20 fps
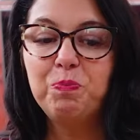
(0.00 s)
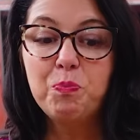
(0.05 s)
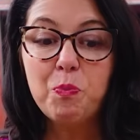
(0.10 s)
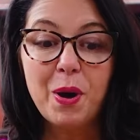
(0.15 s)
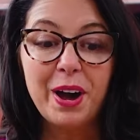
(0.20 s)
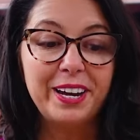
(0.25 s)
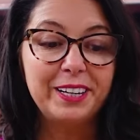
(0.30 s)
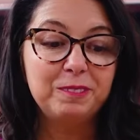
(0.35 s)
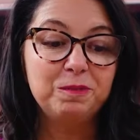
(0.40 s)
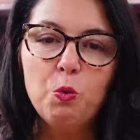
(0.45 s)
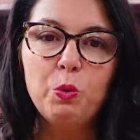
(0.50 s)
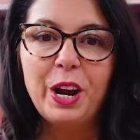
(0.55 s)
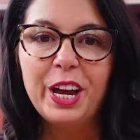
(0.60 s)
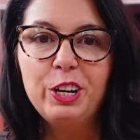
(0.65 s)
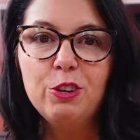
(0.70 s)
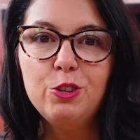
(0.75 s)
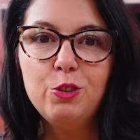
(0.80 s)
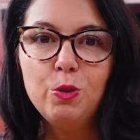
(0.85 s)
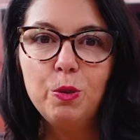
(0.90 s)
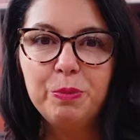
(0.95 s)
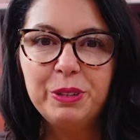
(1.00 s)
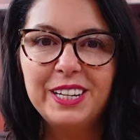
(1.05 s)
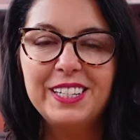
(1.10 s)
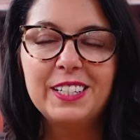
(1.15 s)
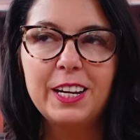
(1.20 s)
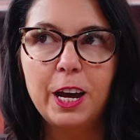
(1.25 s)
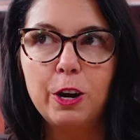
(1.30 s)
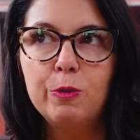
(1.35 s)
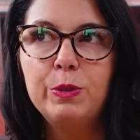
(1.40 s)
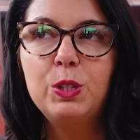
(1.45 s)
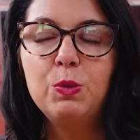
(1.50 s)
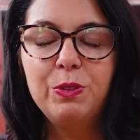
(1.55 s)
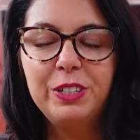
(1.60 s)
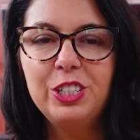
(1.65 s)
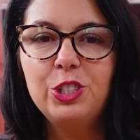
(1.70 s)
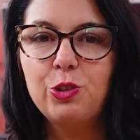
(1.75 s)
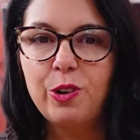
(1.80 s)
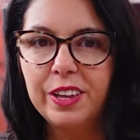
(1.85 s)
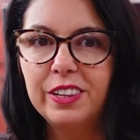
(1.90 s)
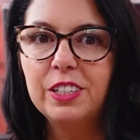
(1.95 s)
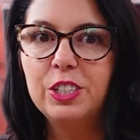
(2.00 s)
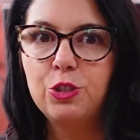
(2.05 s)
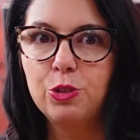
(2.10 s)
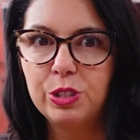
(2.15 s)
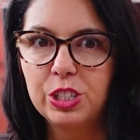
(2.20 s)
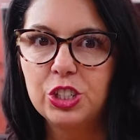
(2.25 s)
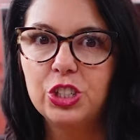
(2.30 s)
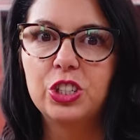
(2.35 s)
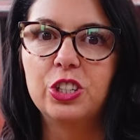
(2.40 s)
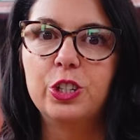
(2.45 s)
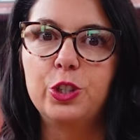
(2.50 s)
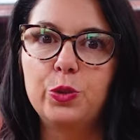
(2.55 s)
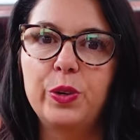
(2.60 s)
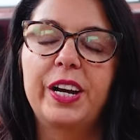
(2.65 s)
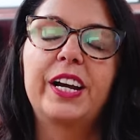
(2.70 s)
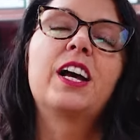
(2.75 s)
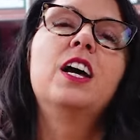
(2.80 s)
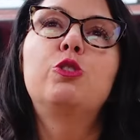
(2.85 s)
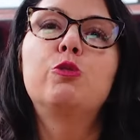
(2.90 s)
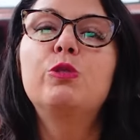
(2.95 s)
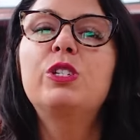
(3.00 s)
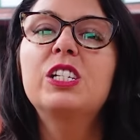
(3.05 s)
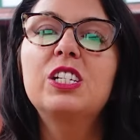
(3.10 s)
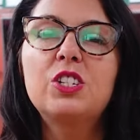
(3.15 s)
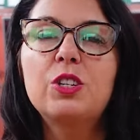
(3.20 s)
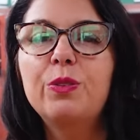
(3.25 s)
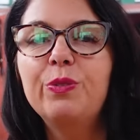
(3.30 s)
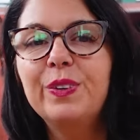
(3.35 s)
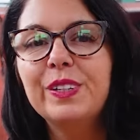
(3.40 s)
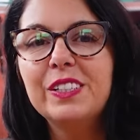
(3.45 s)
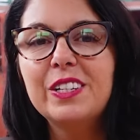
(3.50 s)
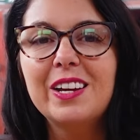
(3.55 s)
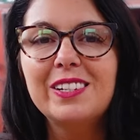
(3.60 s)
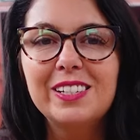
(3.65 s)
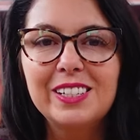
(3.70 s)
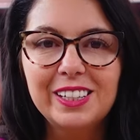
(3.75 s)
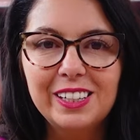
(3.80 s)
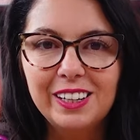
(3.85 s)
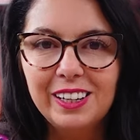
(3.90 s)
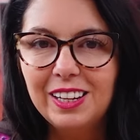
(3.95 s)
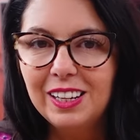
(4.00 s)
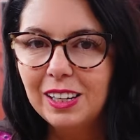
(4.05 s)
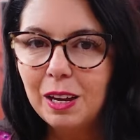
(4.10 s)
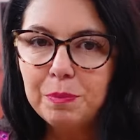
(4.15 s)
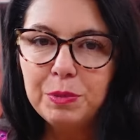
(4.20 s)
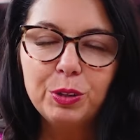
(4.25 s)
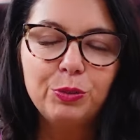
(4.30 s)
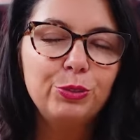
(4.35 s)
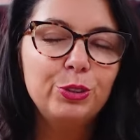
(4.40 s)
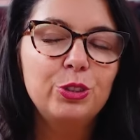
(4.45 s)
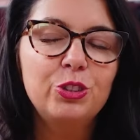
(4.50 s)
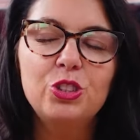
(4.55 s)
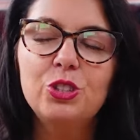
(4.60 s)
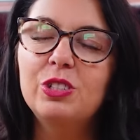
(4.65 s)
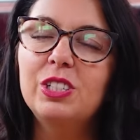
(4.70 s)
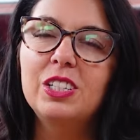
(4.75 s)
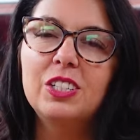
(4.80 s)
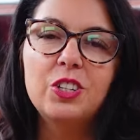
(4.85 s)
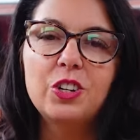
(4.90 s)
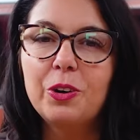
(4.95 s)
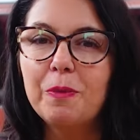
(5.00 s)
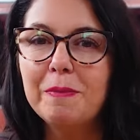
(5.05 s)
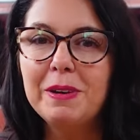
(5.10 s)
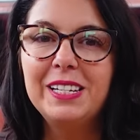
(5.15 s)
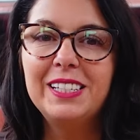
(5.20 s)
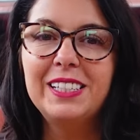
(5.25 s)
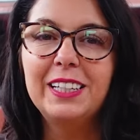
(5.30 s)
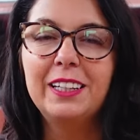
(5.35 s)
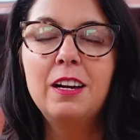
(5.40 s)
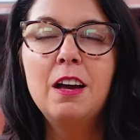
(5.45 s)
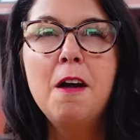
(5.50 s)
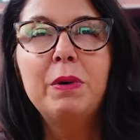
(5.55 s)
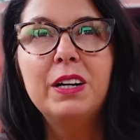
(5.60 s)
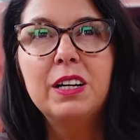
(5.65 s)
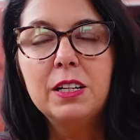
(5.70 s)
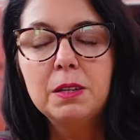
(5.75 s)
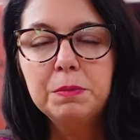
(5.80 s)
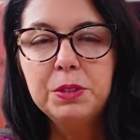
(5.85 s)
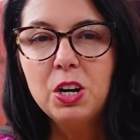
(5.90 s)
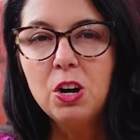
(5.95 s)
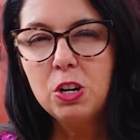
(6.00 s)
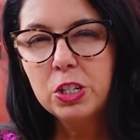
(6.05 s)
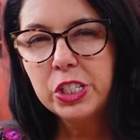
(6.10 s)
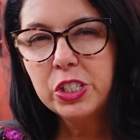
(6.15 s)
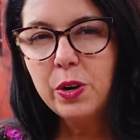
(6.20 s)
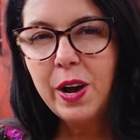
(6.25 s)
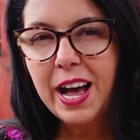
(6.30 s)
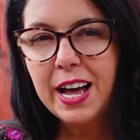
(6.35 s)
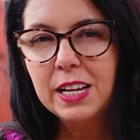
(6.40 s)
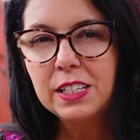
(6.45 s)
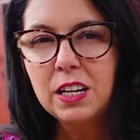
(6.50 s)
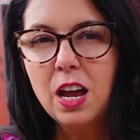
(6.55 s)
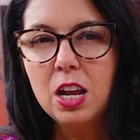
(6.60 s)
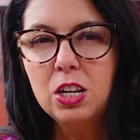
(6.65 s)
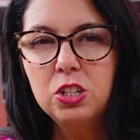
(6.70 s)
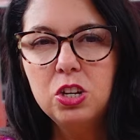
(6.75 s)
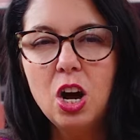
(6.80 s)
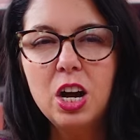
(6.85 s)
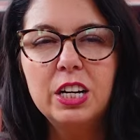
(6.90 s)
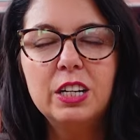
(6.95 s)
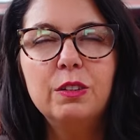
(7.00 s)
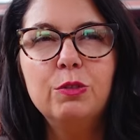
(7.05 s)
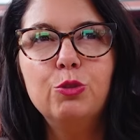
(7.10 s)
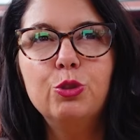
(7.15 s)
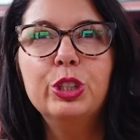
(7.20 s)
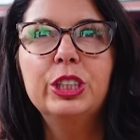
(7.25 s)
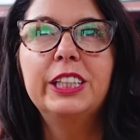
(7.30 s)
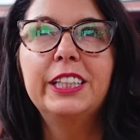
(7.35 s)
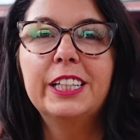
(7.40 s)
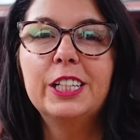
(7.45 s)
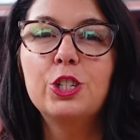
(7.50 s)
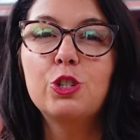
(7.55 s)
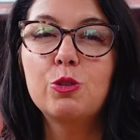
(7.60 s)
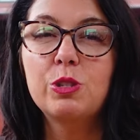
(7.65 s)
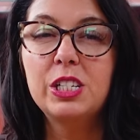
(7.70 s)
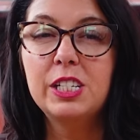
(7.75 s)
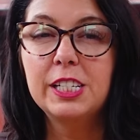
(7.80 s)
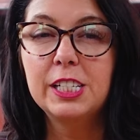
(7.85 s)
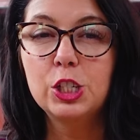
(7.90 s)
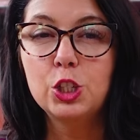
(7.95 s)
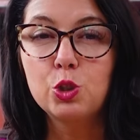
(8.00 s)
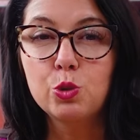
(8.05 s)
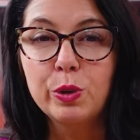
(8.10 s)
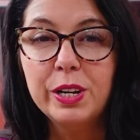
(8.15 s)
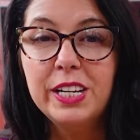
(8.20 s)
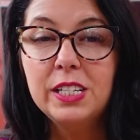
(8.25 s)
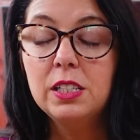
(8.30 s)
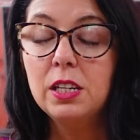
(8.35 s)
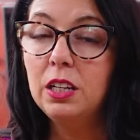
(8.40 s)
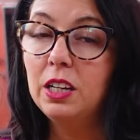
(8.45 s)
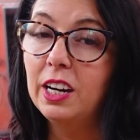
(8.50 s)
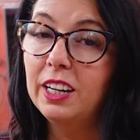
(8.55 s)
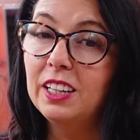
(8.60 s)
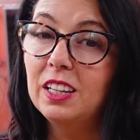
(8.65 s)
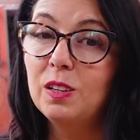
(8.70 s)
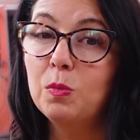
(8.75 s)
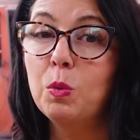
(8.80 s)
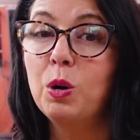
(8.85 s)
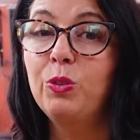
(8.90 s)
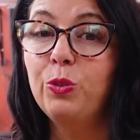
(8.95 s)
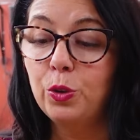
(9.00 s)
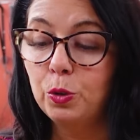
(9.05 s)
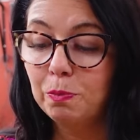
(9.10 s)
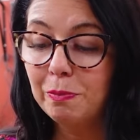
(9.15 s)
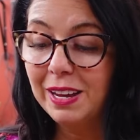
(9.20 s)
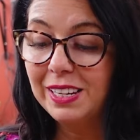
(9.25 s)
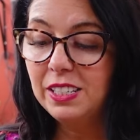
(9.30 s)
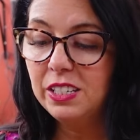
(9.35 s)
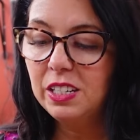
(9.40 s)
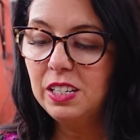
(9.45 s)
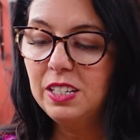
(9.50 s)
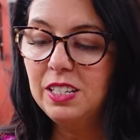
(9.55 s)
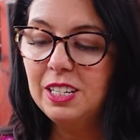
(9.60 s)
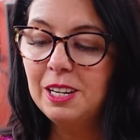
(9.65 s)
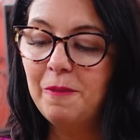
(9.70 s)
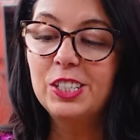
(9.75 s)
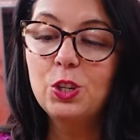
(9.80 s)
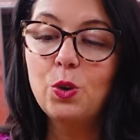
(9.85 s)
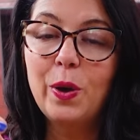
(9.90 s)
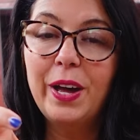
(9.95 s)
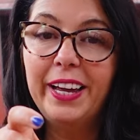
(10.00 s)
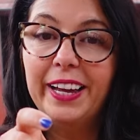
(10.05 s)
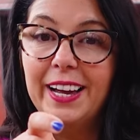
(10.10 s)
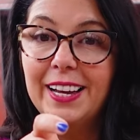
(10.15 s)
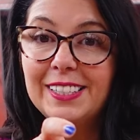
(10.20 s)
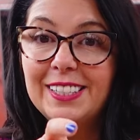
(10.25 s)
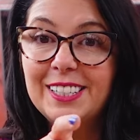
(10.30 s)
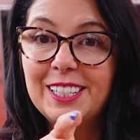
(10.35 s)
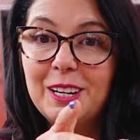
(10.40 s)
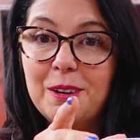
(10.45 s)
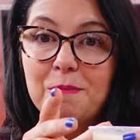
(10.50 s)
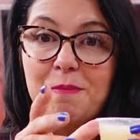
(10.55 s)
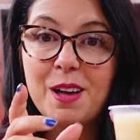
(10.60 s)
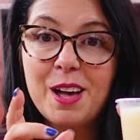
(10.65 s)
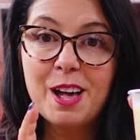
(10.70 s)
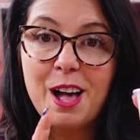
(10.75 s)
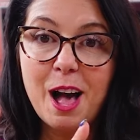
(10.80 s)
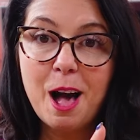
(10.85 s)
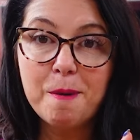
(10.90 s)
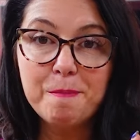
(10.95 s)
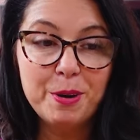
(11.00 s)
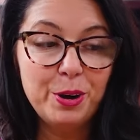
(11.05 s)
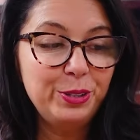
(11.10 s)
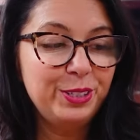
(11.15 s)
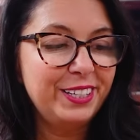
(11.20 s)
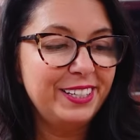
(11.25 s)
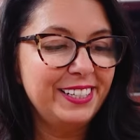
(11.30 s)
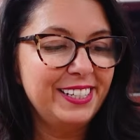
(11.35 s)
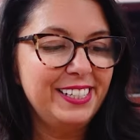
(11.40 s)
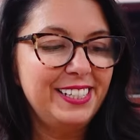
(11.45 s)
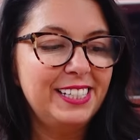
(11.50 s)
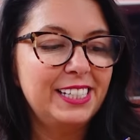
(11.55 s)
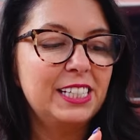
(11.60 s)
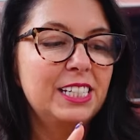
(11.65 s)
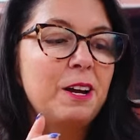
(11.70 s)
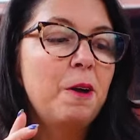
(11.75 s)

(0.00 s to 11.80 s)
But when I go to a place, I always want to try the traditional drink. Juices are fantastic in Colombia. Fruit juices are amazing. But Colombia also has a lot of really interesting drinks. A lot of them are fermented. And so I asked them about this,